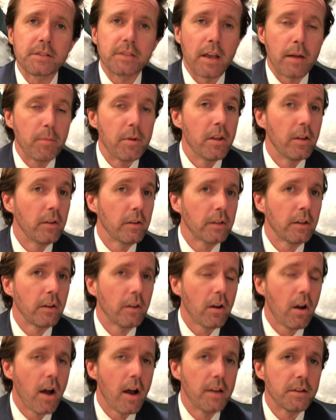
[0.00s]
Salmonella can
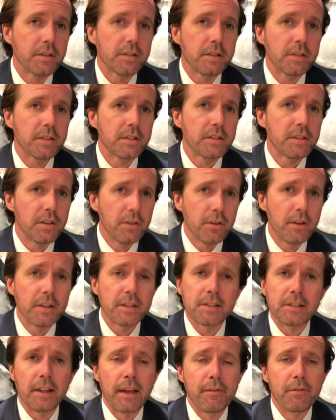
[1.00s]
cause
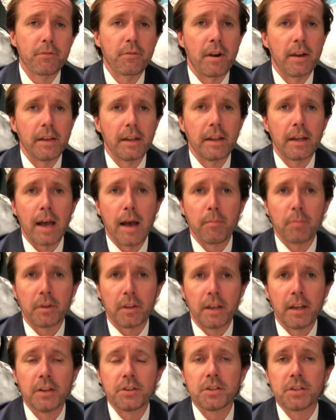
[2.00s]
serious life-threatening
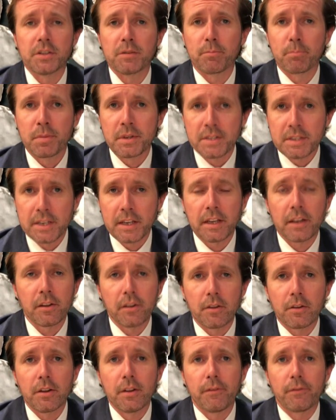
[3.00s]
complications,
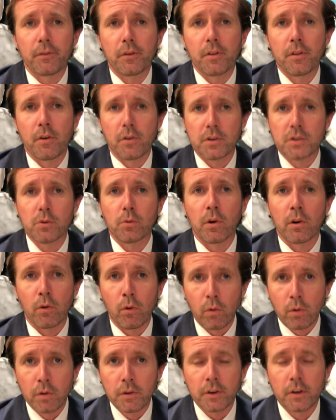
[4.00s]
particularly for those who are
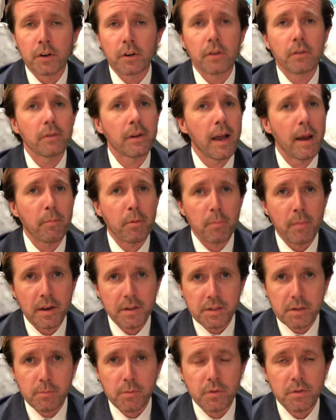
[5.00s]
older,
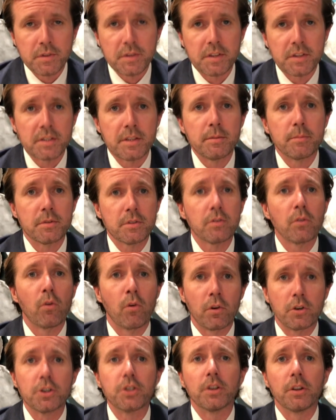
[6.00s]
compromised immune systems,
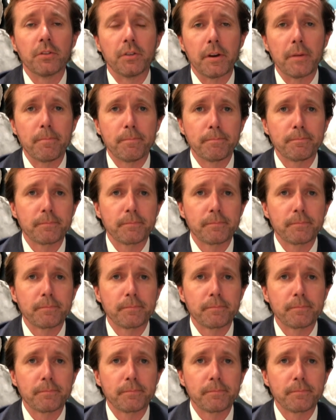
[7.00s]
or children.